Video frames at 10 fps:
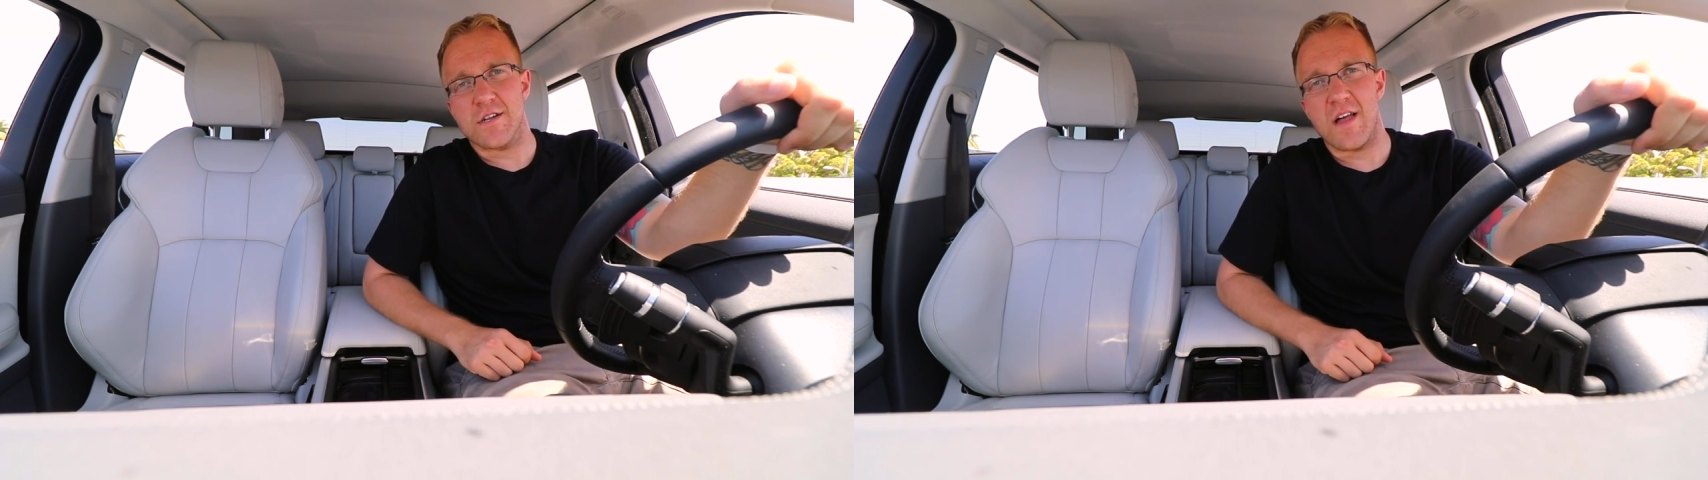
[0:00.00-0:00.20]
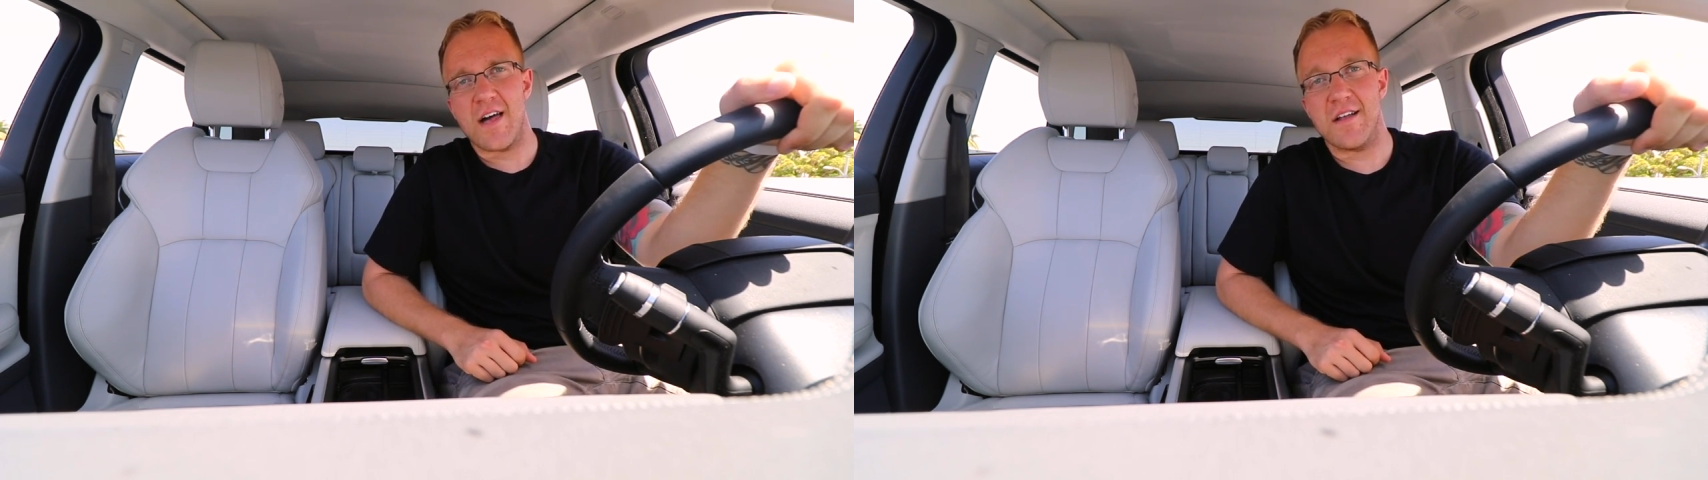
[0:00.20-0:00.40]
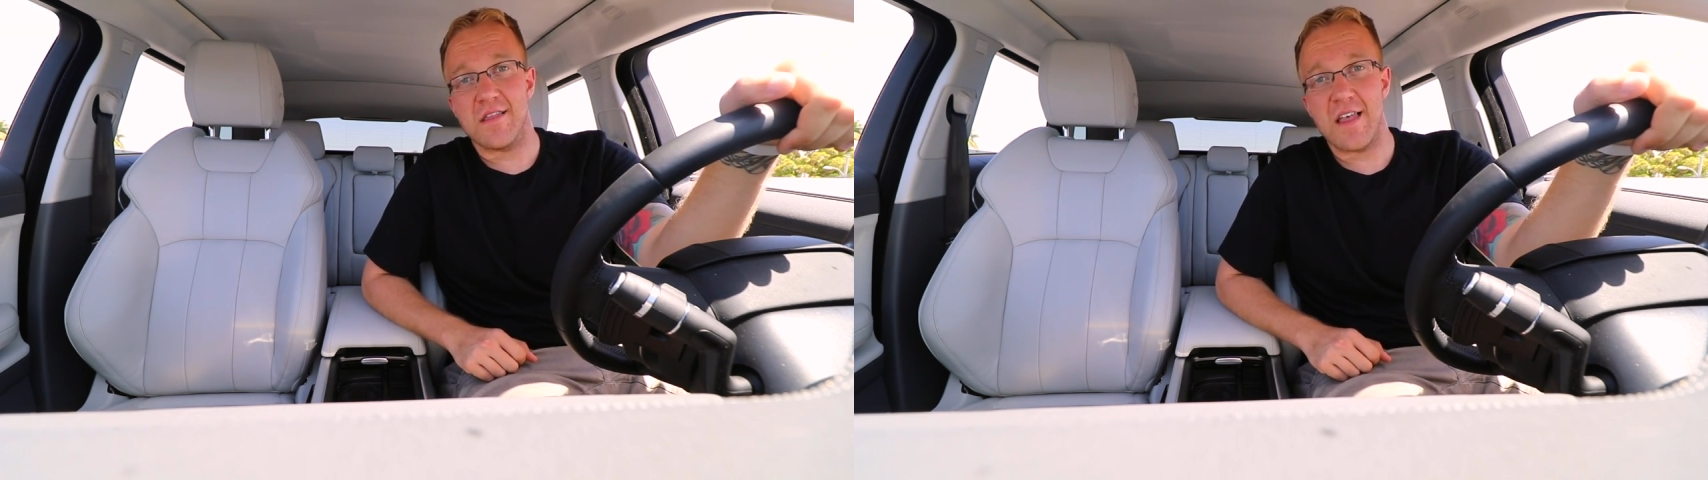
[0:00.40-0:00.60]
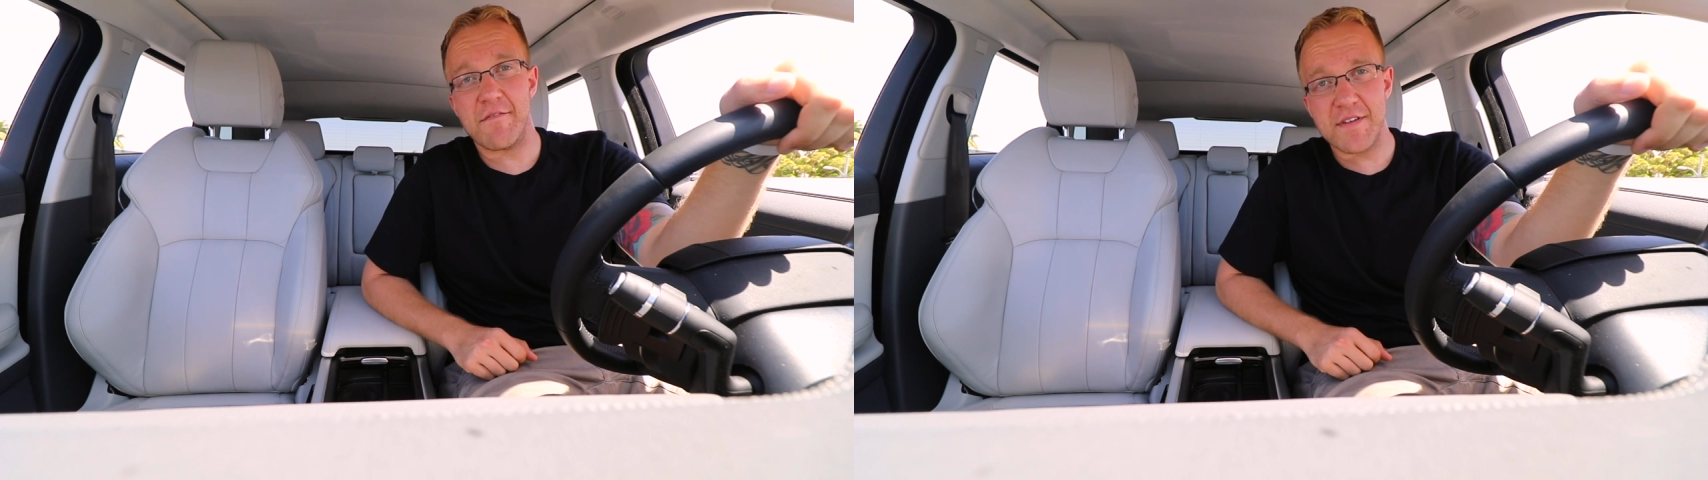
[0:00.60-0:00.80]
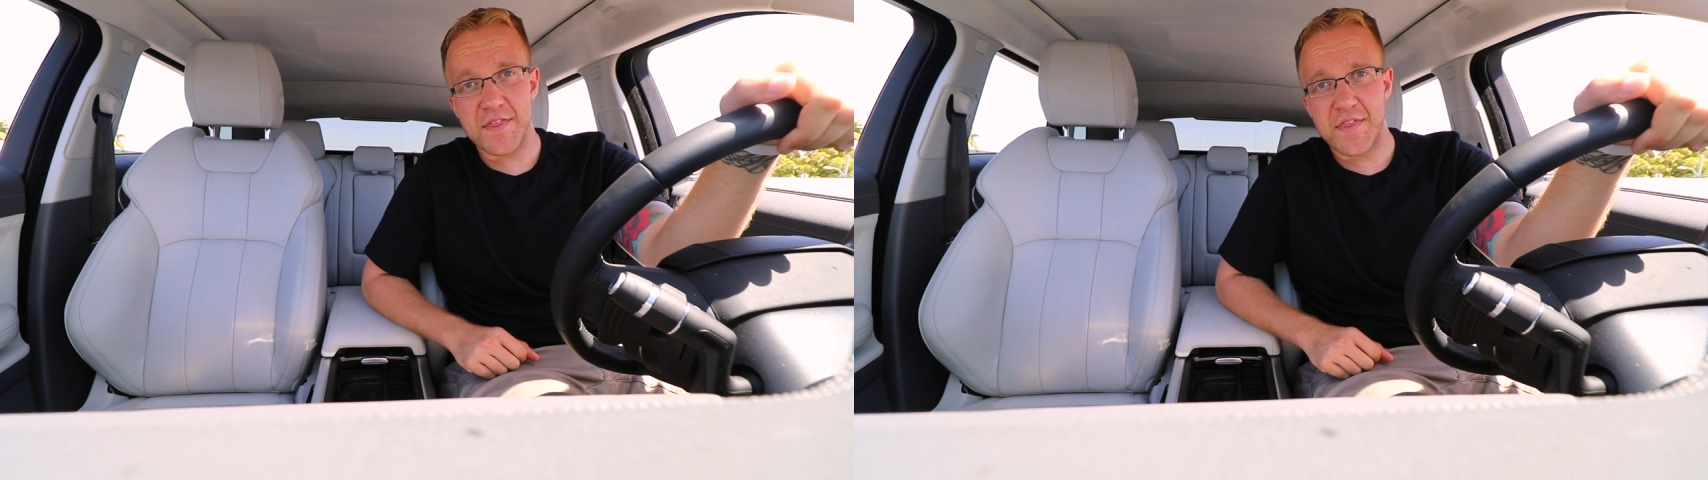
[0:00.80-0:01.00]
July
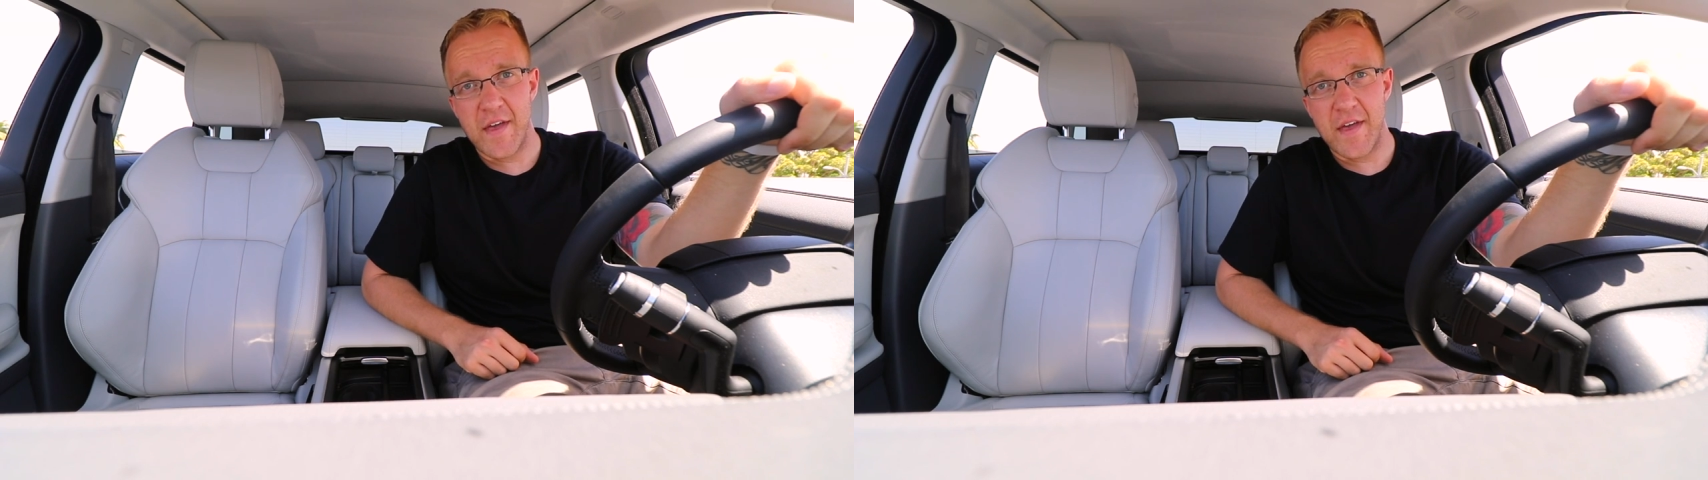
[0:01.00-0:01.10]
11th,